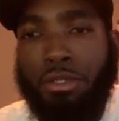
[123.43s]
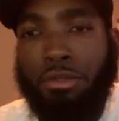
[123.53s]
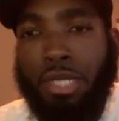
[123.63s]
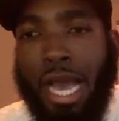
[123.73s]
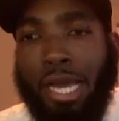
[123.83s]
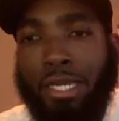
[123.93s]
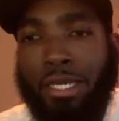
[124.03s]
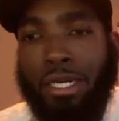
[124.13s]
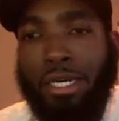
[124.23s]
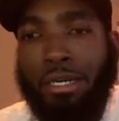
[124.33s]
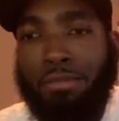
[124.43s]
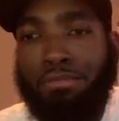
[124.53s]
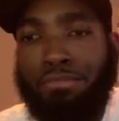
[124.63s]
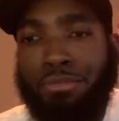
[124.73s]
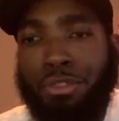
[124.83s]
do not
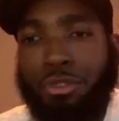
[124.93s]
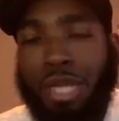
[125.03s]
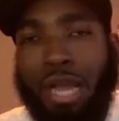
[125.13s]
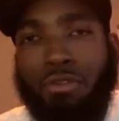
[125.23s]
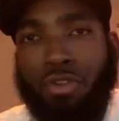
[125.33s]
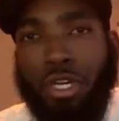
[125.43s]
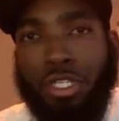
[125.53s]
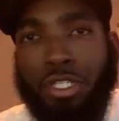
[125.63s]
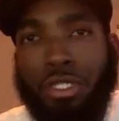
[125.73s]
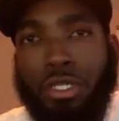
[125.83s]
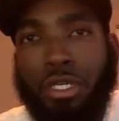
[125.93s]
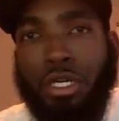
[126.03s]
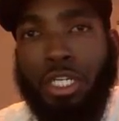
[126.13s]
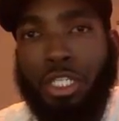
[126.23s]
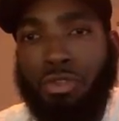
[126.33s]
um, do not rush
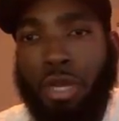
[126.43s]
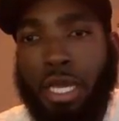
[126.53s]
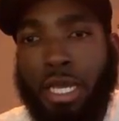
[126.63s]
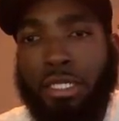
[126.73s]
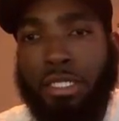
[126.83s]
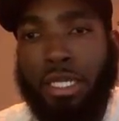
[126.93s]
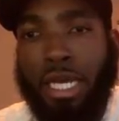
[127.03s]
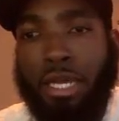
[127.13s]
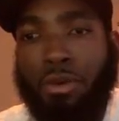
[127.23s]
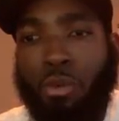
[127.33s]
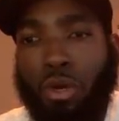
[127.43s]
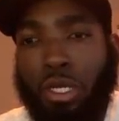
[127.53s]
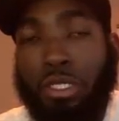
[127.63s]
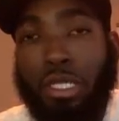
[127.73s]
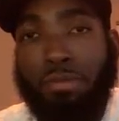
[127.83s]
a trade. Just let it
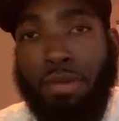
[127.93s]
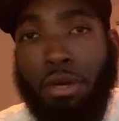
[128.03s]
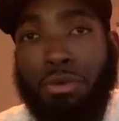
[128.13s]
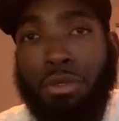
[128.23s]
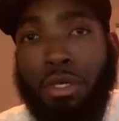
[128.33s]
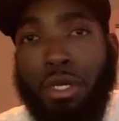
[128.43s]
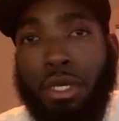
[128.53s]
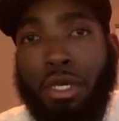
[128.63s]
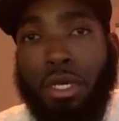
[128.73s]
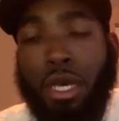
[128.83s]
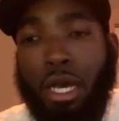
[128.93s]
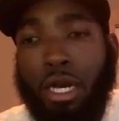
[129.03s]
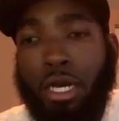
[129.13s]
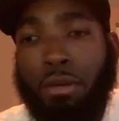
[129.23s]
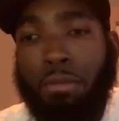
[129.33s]
work itself out.
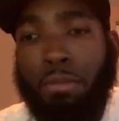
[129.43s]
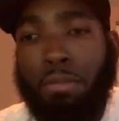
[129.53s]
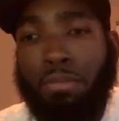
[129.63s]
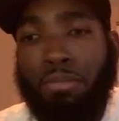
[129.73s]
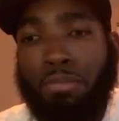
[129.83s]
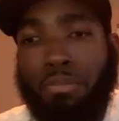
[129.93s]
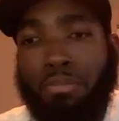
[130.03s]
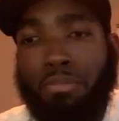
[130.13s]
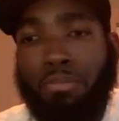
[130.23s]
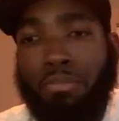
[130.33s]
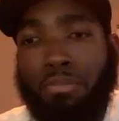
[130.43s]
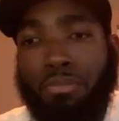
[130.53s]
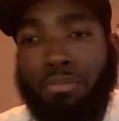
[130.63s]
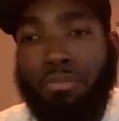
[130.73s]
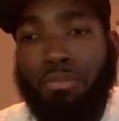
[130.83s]
Um, you know, you
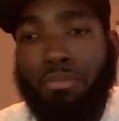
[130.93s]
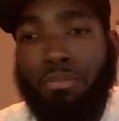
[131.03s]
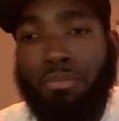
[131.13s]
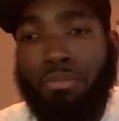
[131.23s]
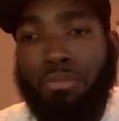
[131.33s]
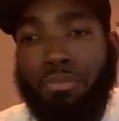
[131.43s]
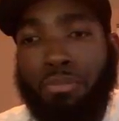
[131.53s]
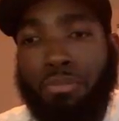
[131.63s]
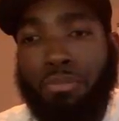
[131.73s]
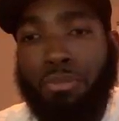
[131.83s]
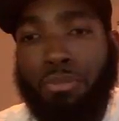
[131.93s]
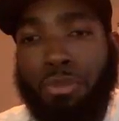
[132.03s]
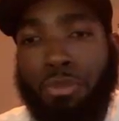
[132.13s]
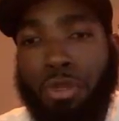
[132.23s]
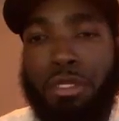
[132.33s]
have to set
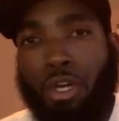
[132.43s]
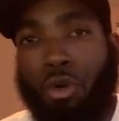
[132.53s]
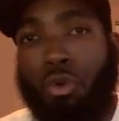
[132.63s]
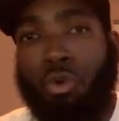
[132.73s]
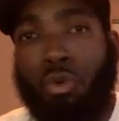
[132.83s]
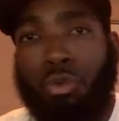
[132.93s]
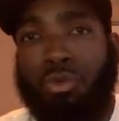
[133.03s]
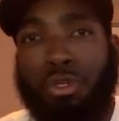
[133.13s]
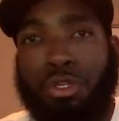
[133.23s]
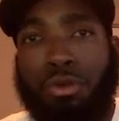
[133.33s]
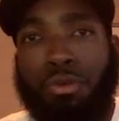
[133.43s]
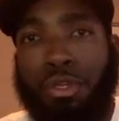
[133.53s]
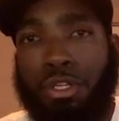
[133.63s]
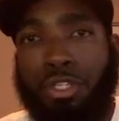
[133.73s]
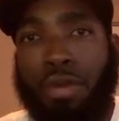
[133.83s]
set goals when you're
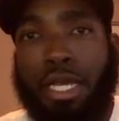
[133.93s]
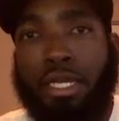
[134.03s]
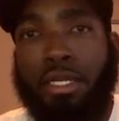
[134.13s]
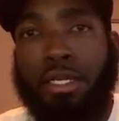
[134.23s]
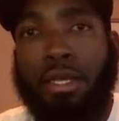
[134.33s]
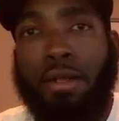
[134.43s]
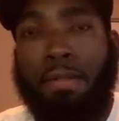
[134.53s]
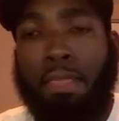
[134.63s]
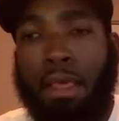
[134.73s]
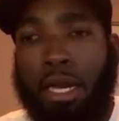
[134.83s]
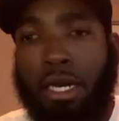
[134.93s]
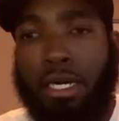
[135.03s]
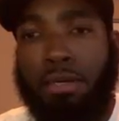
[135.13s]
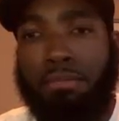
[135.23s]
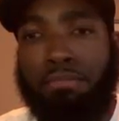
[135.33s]
when you're trading,
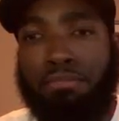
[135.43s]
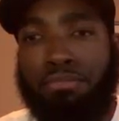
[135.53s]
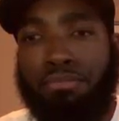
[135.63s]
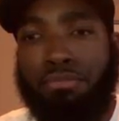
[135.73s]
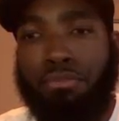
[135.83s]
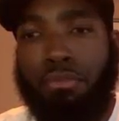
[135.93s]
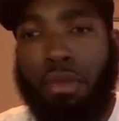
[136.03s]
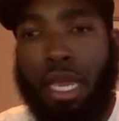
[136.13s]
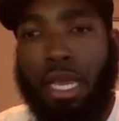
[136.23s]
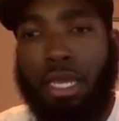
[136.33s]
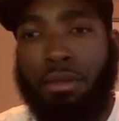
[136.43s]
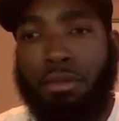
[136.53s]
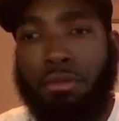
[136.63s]
um, and